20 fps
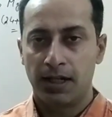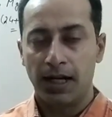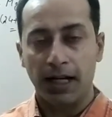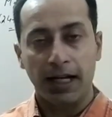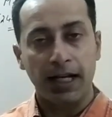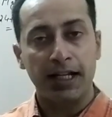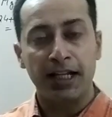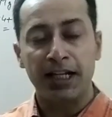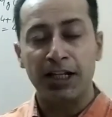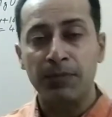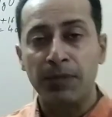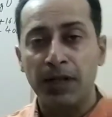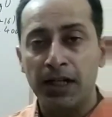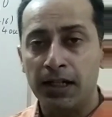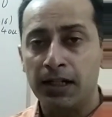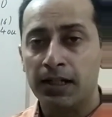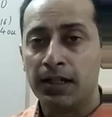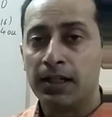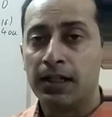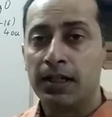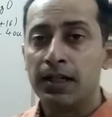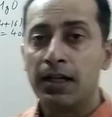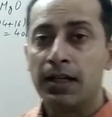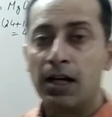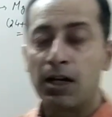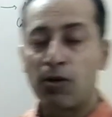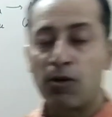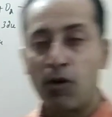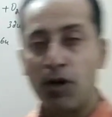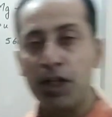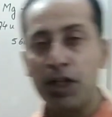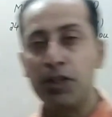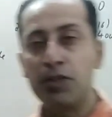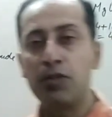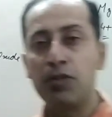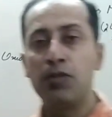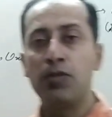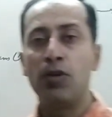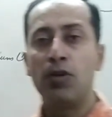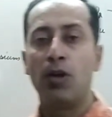Again I repeat, according
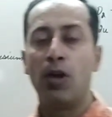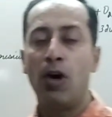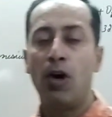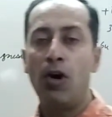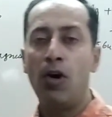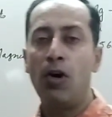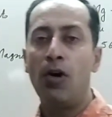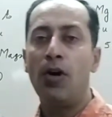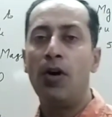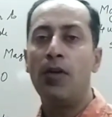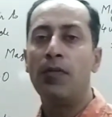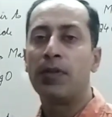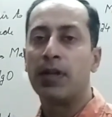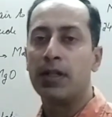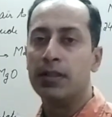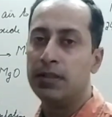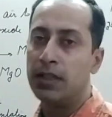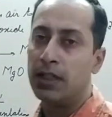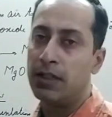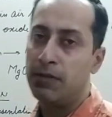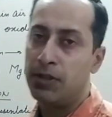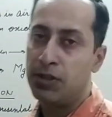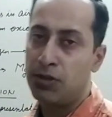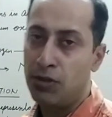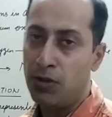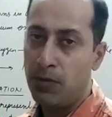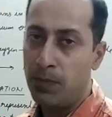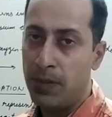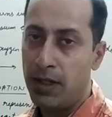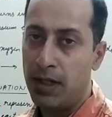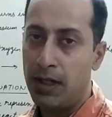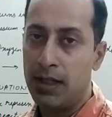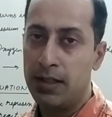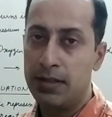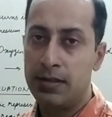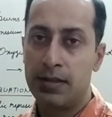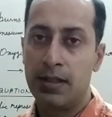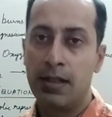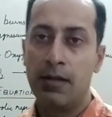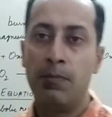to law of conservation of
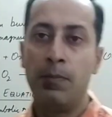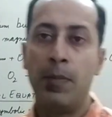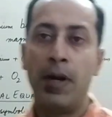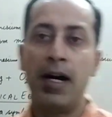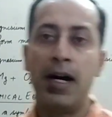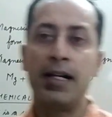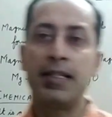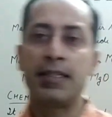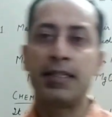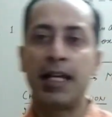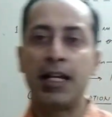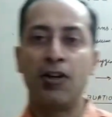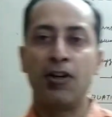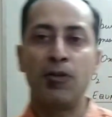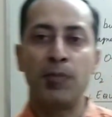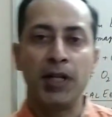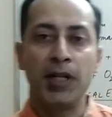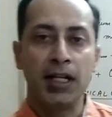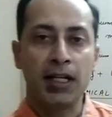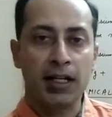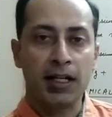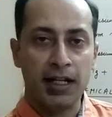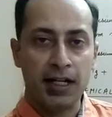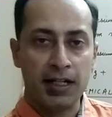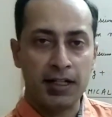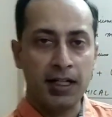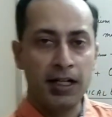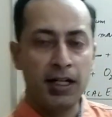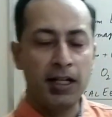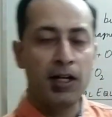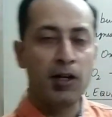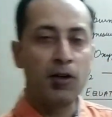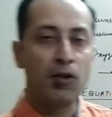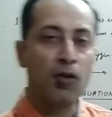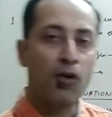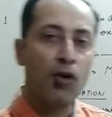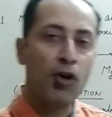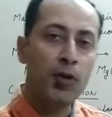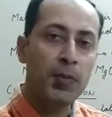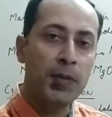mass cannot be created
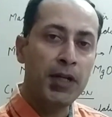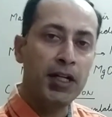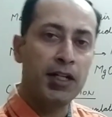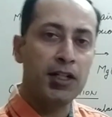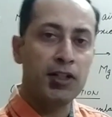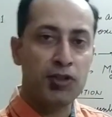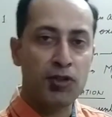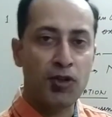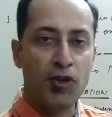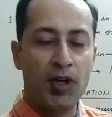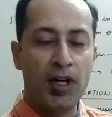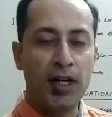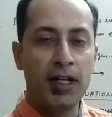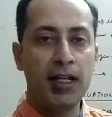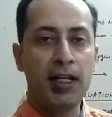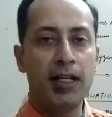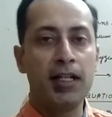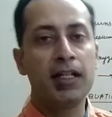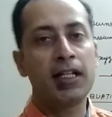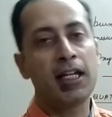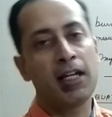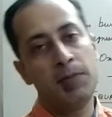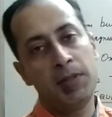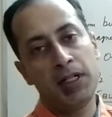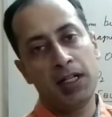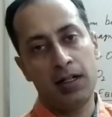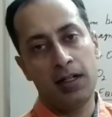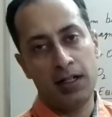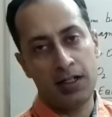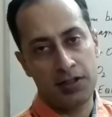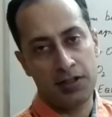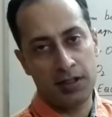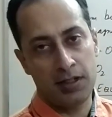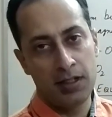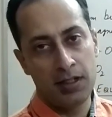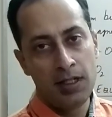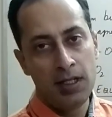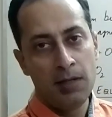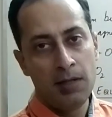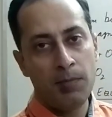nor be destroyed in a chemical
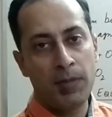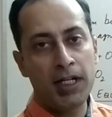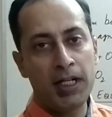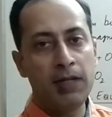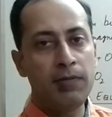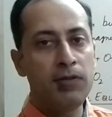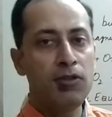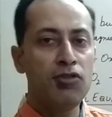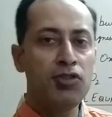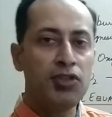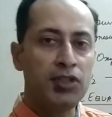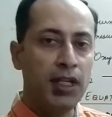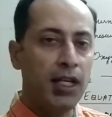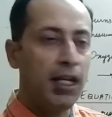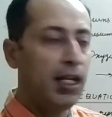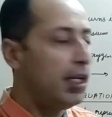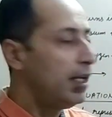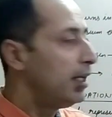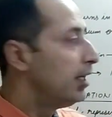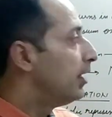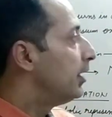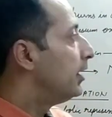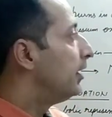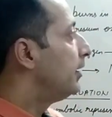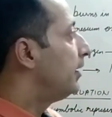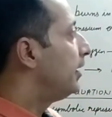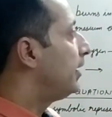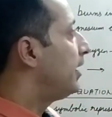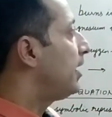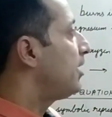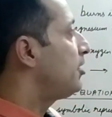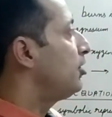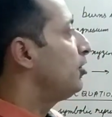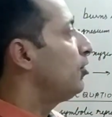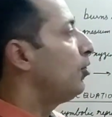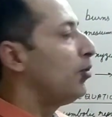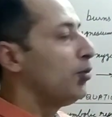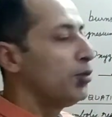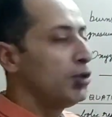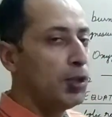reaction. But if you see the
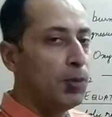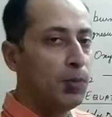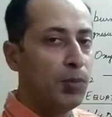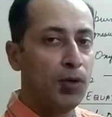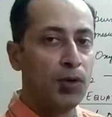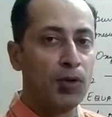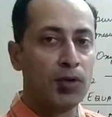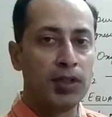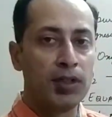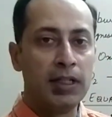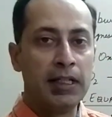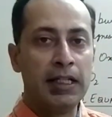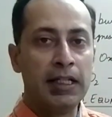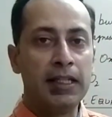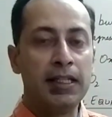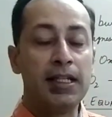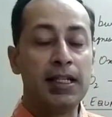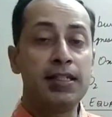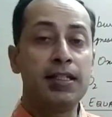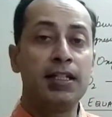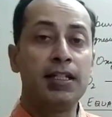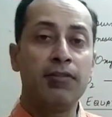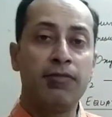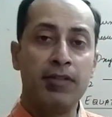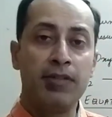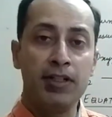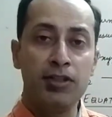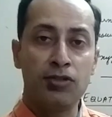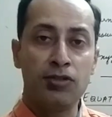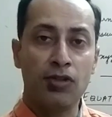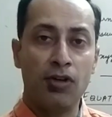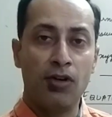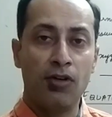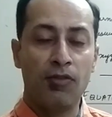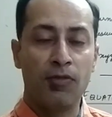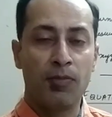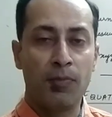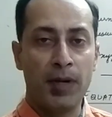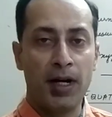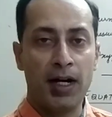reaction on the board, there is a difference
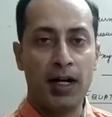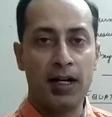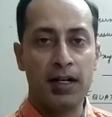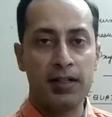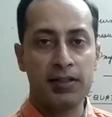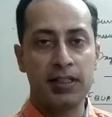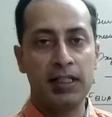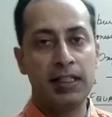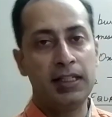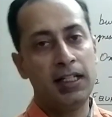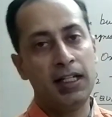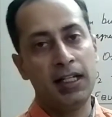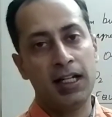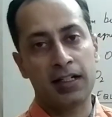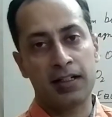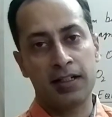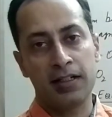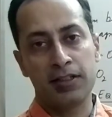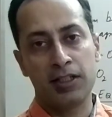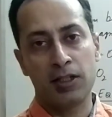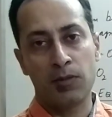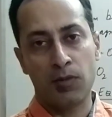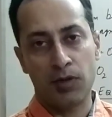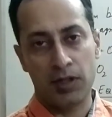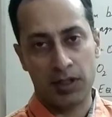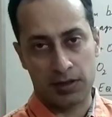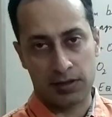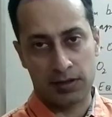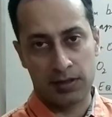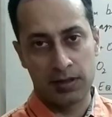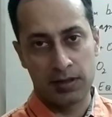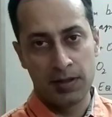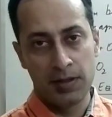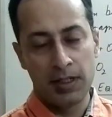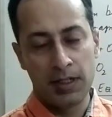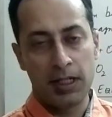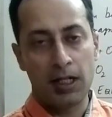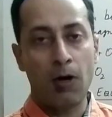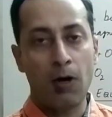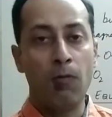of mass in the reactants and products.
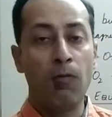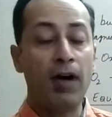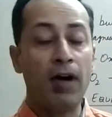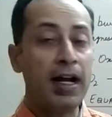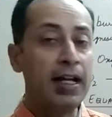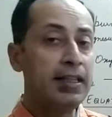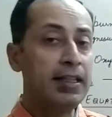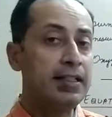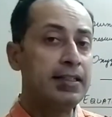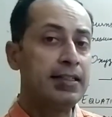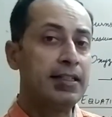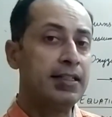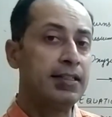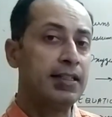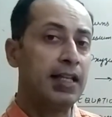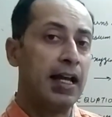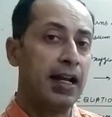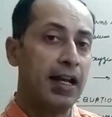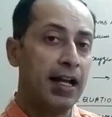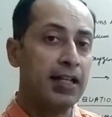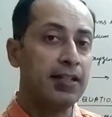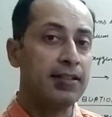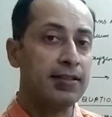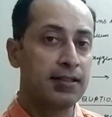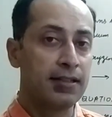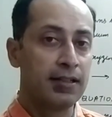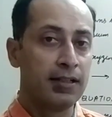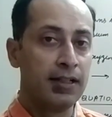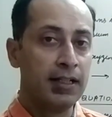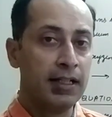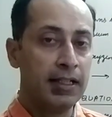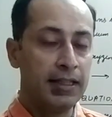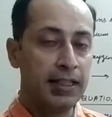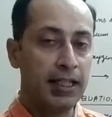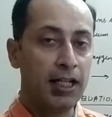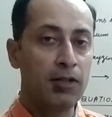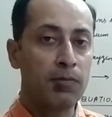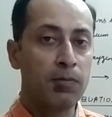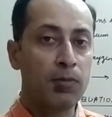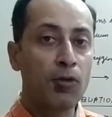Now, why this has arisen?
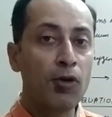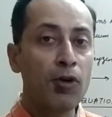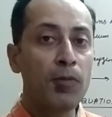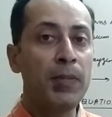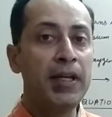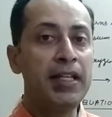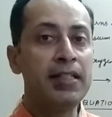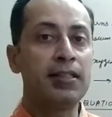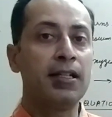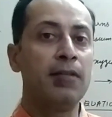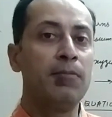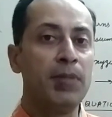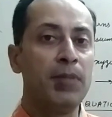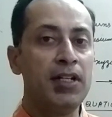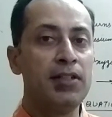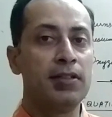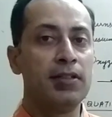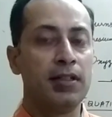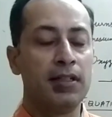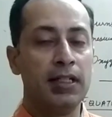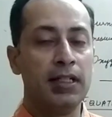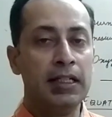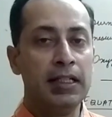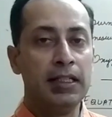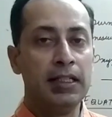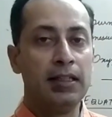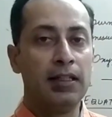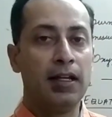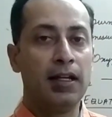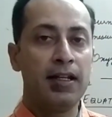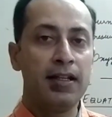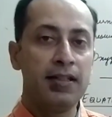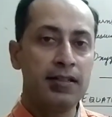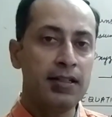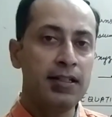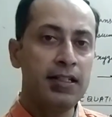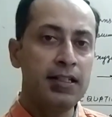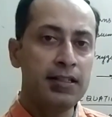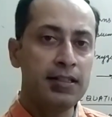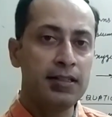There could be some reason. The
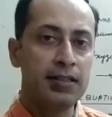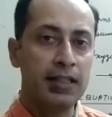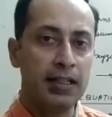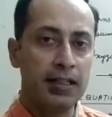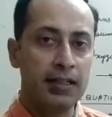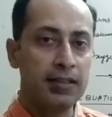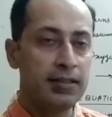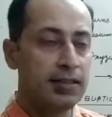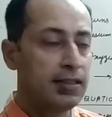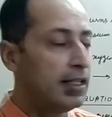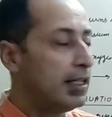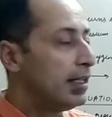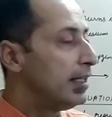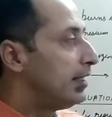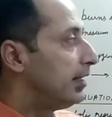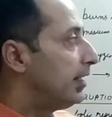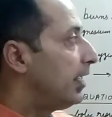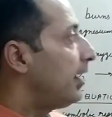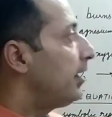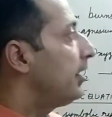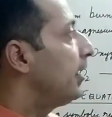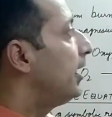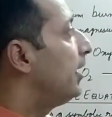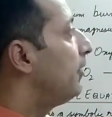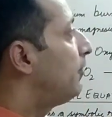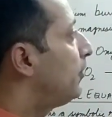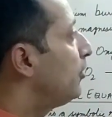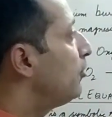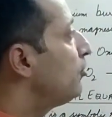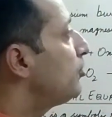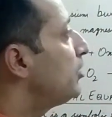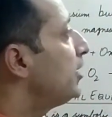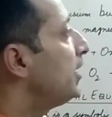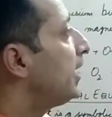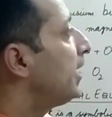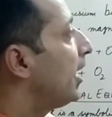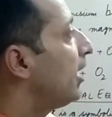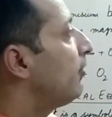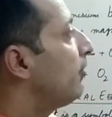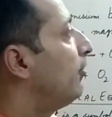reason is this, that if you
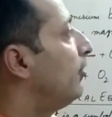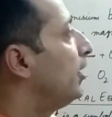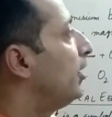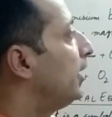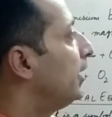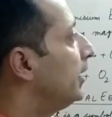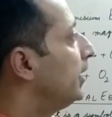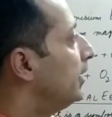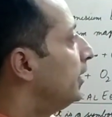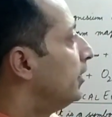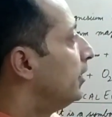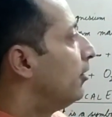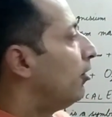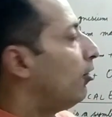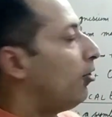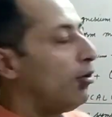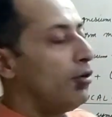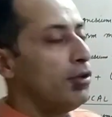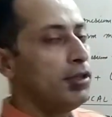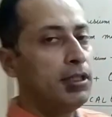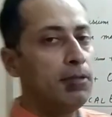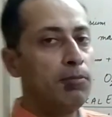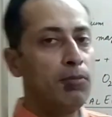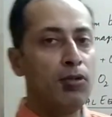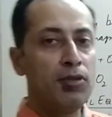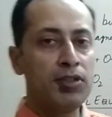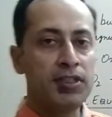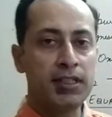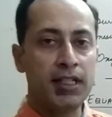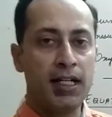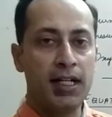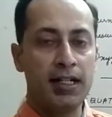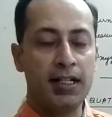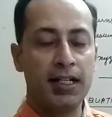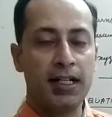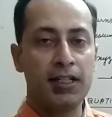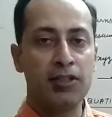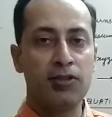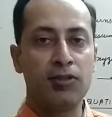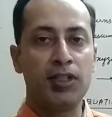see carefully on the both sides,
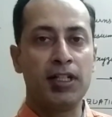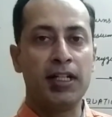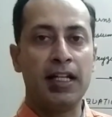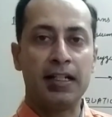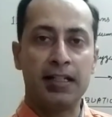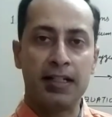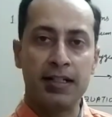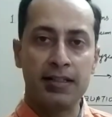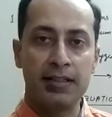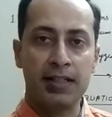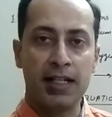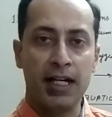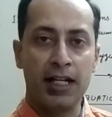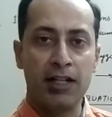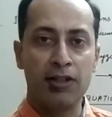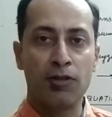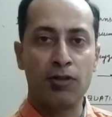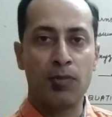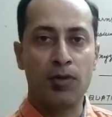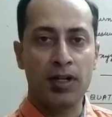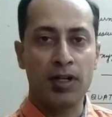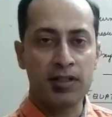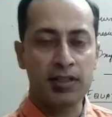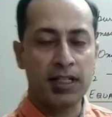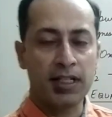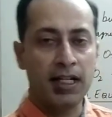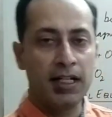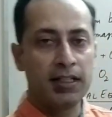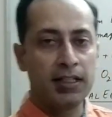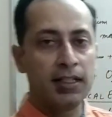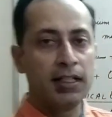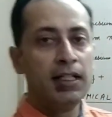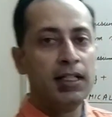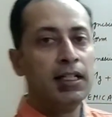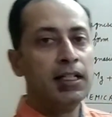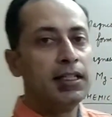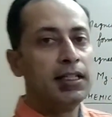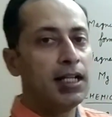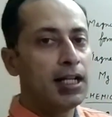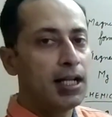that is on the reactant side and the product
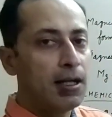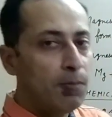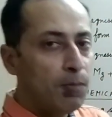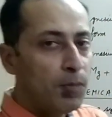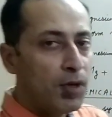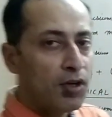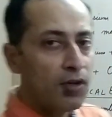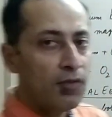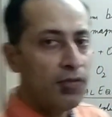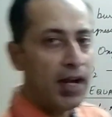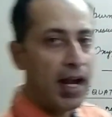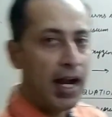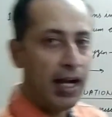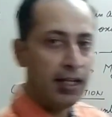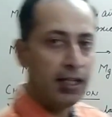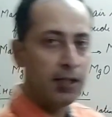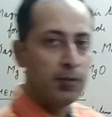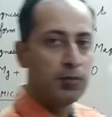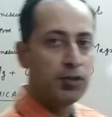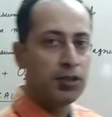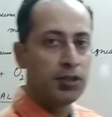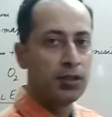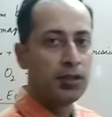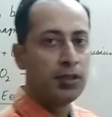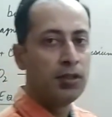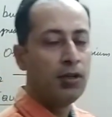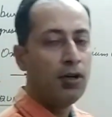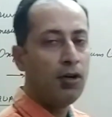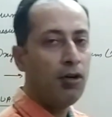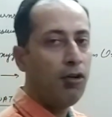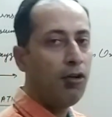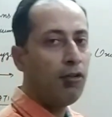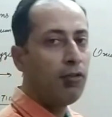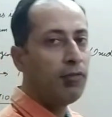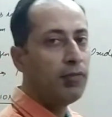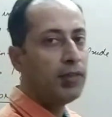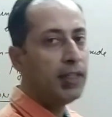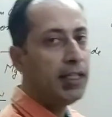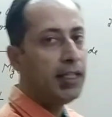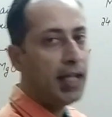side, the number of atoms
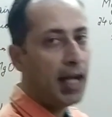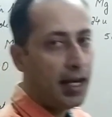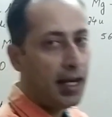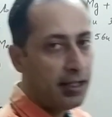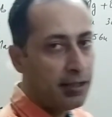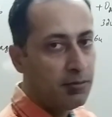of the